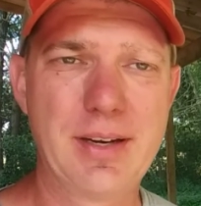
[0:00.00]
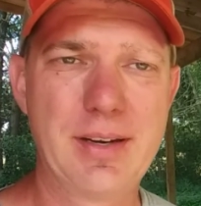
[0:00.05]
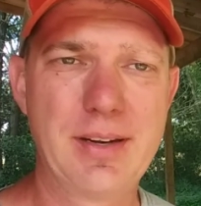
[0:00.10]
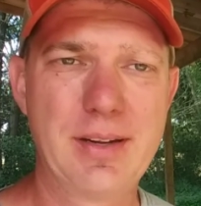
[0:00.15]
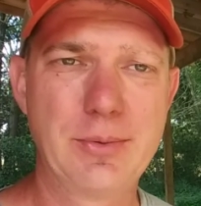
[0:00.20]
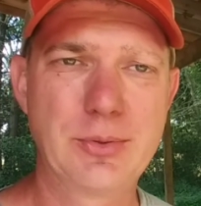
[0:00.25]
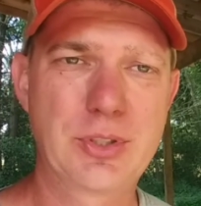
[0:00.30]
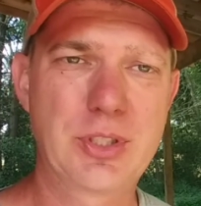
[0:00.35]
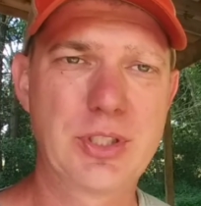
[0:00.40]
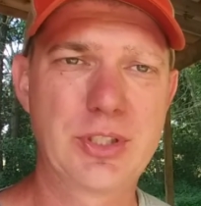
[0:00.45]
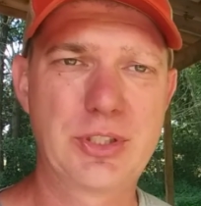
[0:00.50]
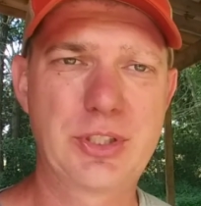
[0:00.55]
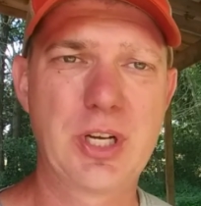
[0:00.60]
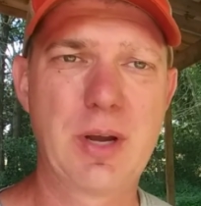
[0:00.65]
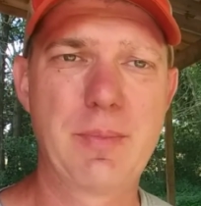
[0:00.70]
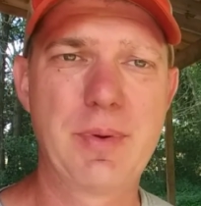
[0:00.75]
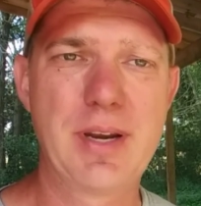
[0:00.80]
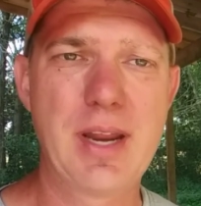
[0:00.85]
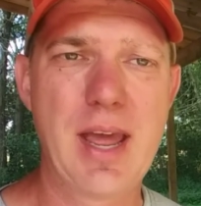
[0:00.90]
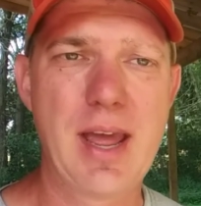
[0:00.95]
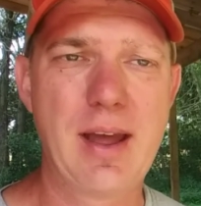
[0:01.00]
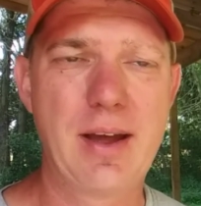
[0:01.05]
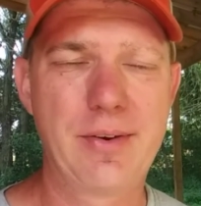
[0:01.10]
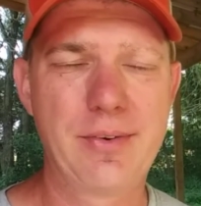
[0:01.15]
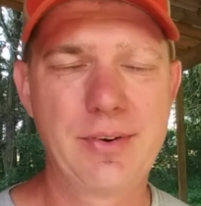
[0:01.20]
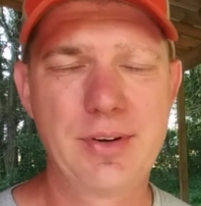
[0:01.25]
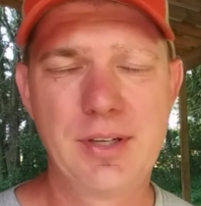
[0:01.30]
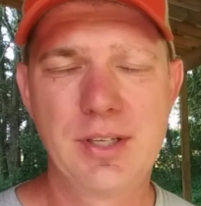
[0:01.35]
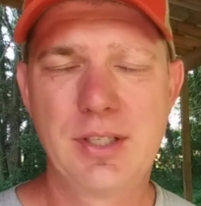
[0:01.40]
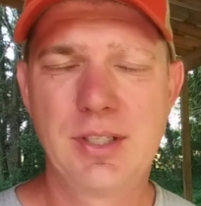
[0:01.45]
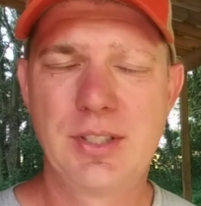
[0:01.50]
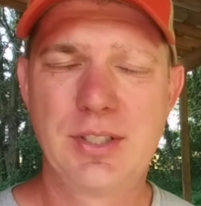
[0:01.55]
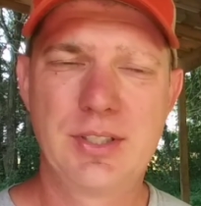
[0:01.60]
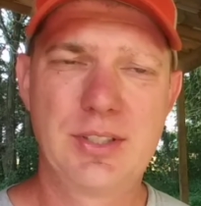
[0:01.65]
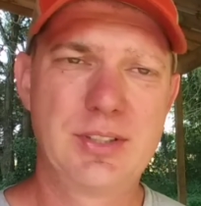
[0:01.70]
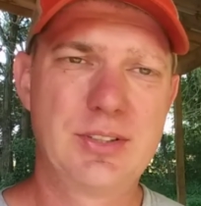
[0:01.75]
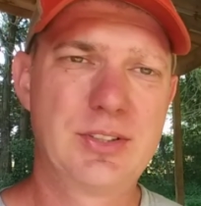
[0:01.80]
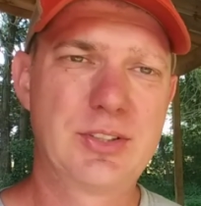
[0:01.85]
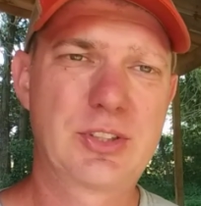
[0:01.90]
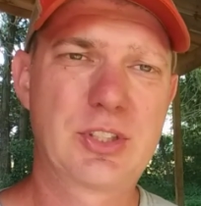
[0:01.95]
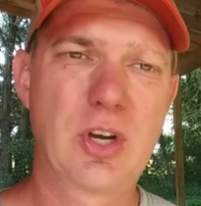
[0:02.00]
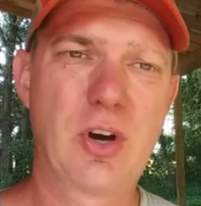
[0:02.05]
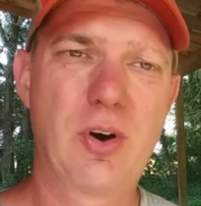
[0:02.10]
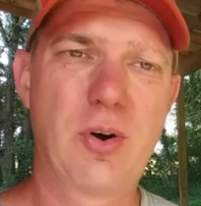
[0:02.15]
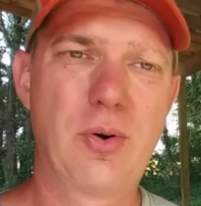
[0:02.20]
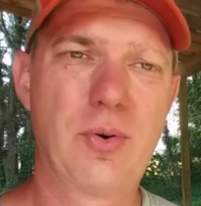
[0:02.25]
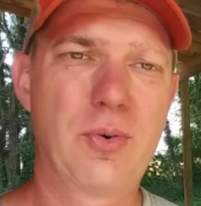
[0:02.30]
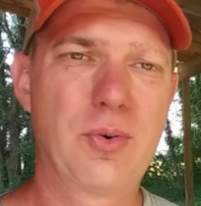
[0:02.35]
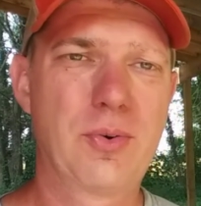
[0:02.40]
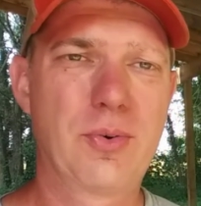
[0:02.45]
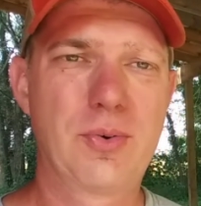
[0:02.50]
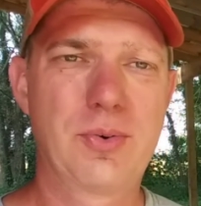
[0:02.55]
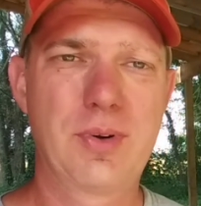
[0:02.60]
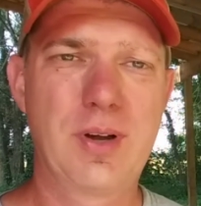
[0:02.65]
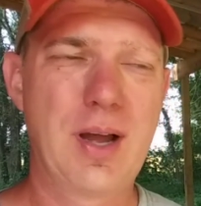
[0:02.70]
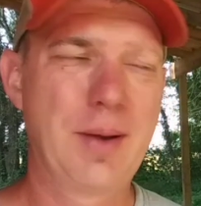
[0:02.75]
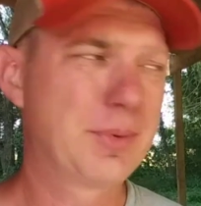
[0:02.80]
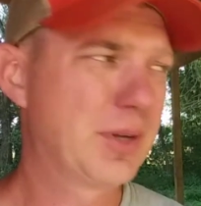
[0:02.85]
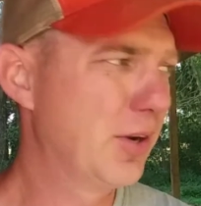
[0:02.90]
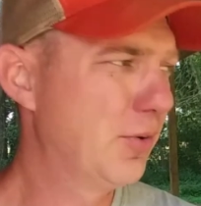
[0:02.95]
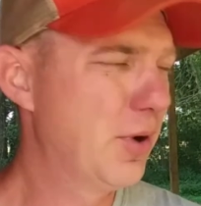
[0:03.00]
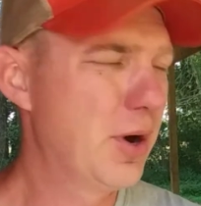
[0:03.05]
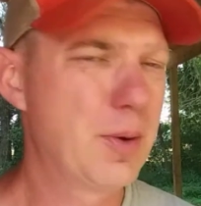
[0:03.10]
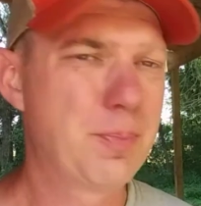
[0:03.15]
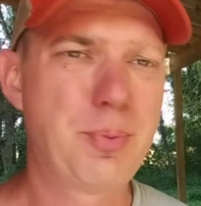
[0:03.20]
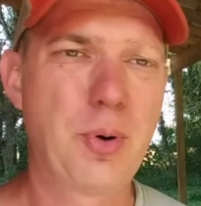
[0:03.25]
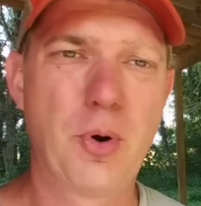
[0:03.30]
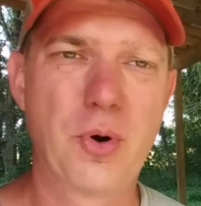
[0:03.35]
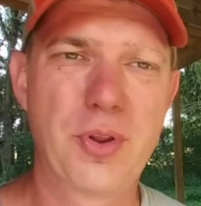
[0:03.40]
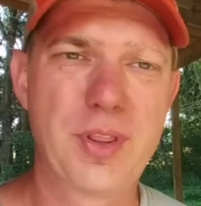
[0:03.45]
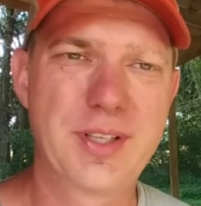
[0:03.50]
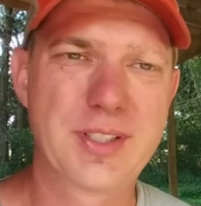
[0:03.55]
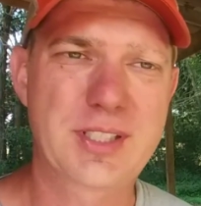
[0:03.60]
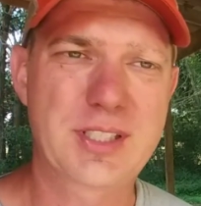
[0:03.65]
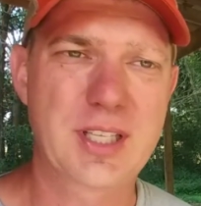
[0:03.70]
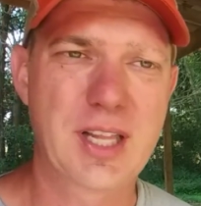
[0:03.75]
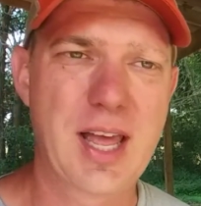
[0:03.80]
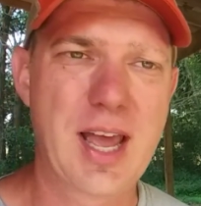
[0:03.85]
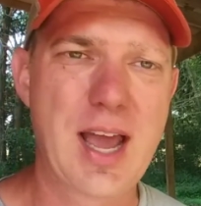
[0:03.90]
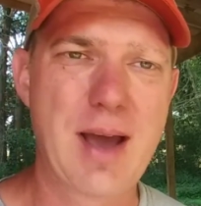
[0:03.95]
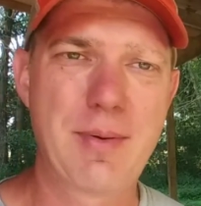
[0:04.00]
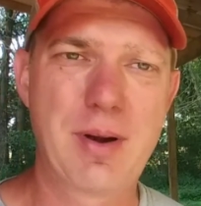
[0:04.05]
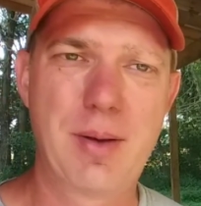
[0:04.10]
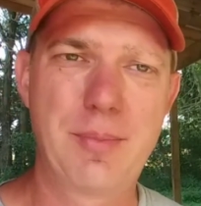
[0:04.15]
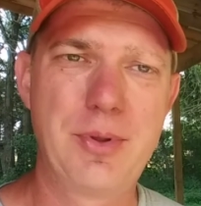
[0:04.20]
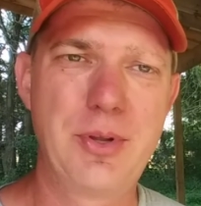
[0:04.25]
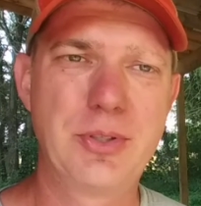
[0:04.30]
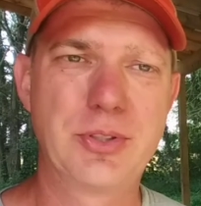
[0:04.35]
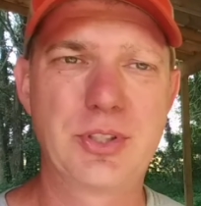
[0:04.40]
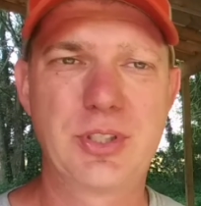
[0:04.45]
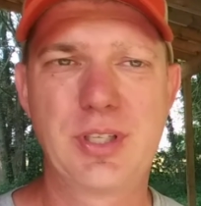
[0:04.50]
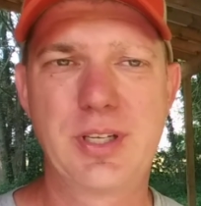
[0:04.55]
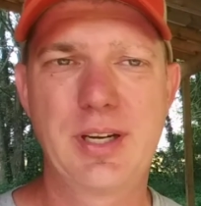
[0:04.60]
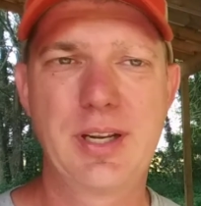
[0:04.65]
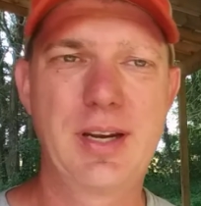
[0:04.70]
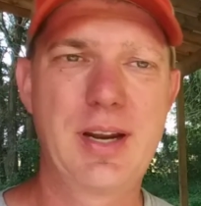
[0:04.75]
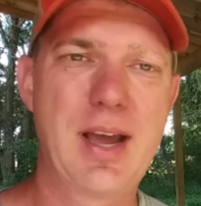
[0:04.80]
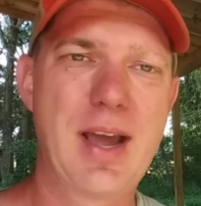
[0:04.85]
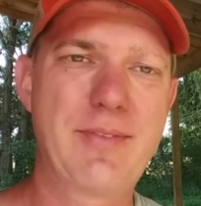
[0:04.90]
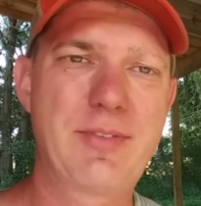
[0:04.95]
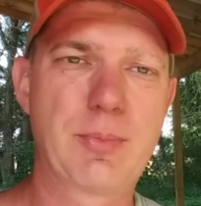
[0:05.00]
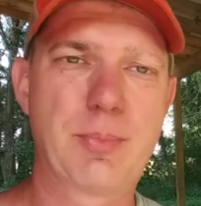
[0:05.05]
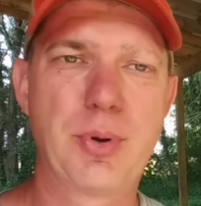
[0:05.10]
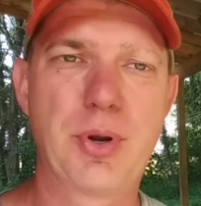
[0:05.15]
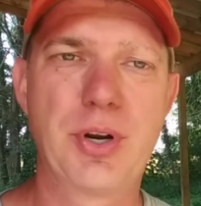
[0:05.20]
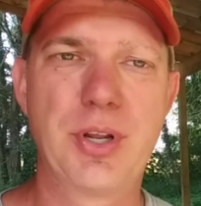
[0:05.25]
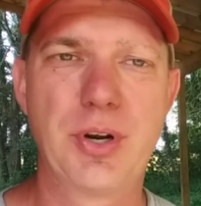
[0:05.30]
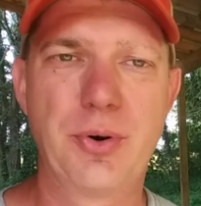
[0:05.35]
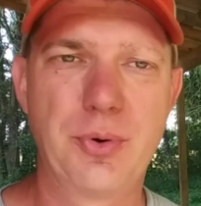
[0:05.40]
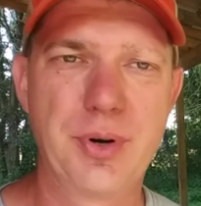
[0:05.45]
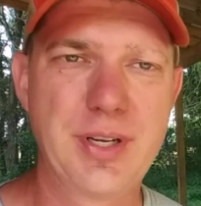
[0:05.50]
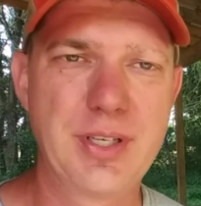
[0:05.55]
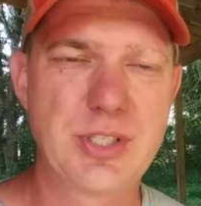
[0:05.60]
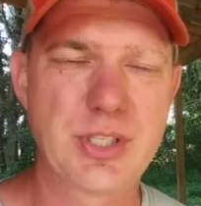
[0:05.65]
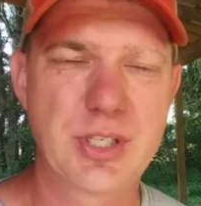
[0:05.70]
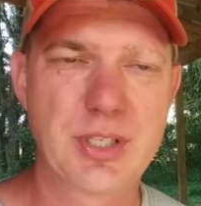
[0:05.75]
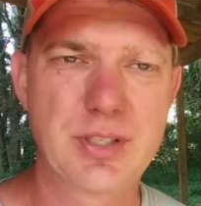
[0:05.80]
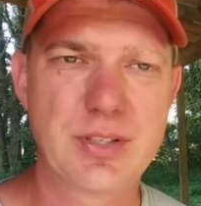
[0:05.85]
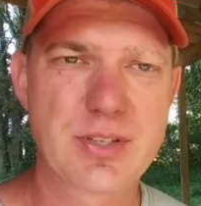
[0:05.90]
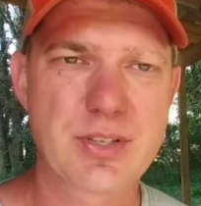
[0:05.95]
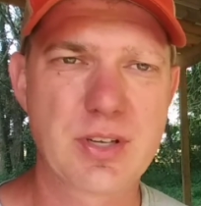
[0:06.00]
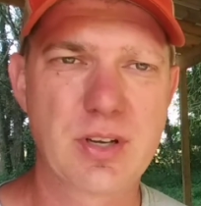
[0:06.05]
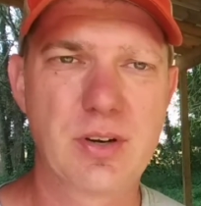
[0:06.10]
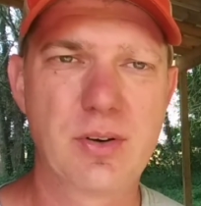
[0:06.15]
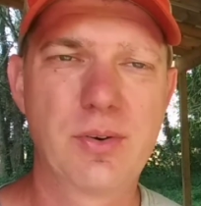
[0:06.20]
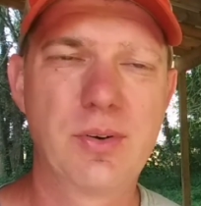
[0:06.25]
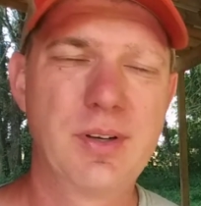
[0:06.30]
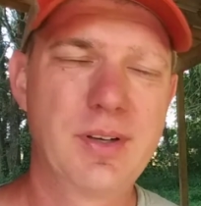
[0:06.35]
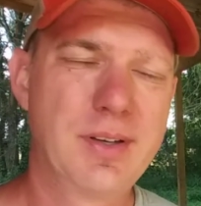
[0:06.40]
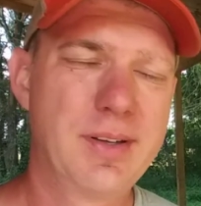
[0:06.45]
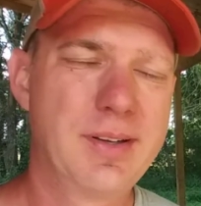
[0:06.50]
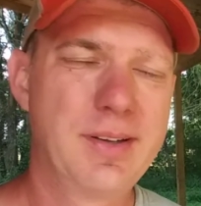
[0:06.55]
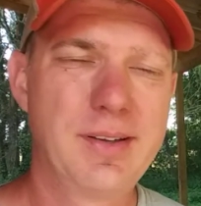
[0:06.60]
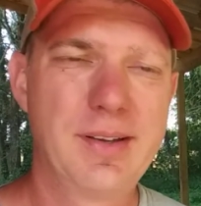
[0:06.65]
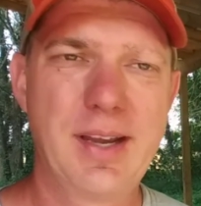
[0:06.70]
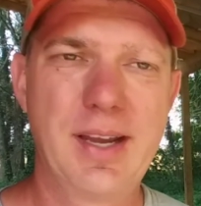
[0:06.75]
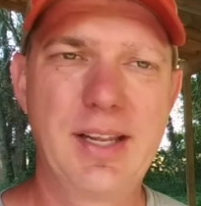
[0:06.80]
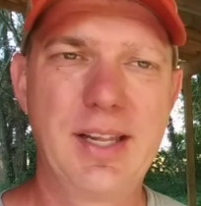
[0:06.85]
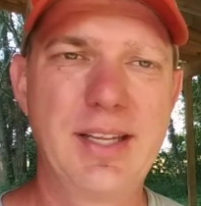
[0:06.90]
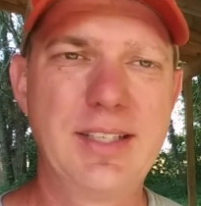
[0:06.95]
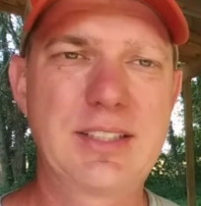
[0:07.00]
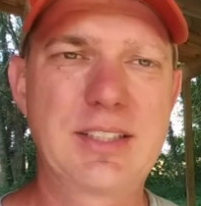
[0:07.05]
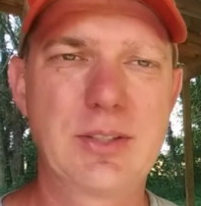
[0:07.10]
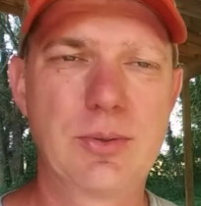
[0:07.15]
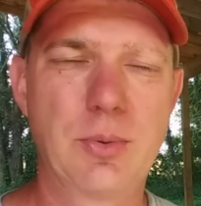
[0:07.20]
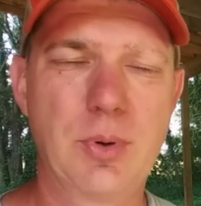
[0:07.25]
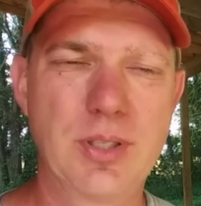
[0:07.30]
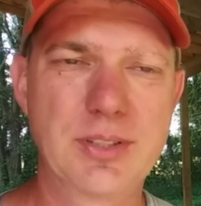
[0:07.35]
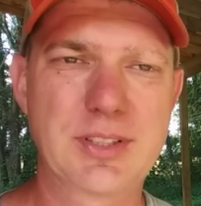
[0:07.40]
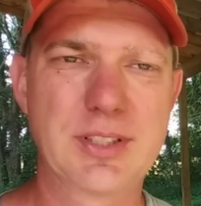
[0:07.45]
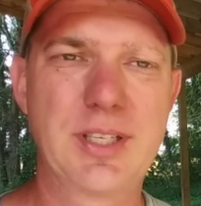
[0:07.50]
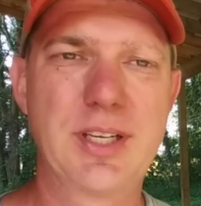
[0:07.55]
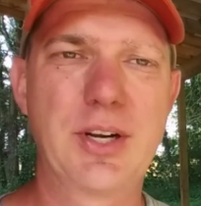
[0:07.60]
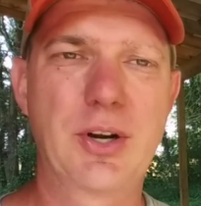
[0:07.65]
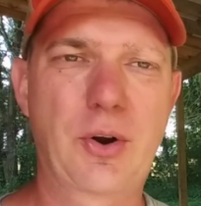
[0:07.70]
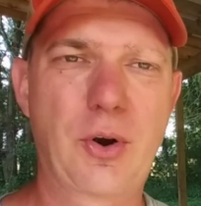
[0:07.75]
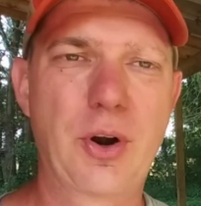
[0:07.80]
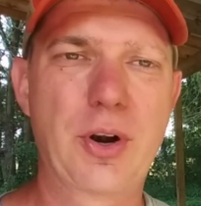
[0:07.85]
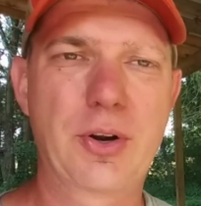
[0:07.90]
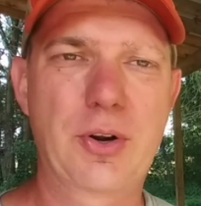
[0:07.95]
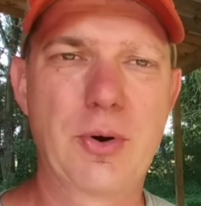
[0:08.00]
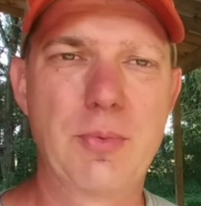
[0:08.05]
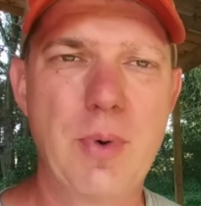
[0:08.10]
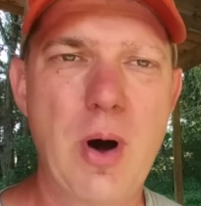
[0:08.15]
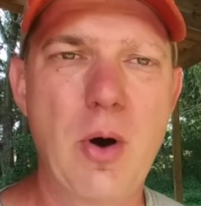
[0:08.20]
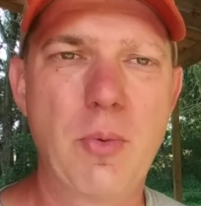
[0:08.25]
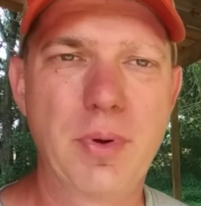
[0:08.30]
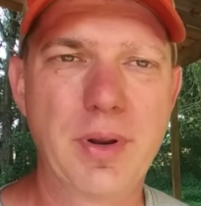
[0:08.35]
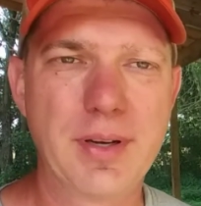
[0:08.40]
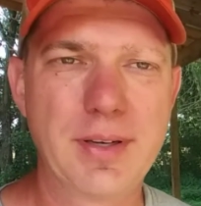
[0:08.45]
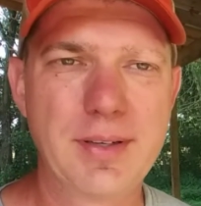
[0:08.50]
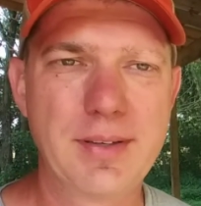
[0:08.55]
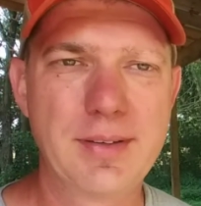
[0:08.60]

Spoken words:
It was going to shut me down. So I'm getting ready to pour this slab and I'm using it and I have to put it in a regen. So at least it wasn't in a critical moment.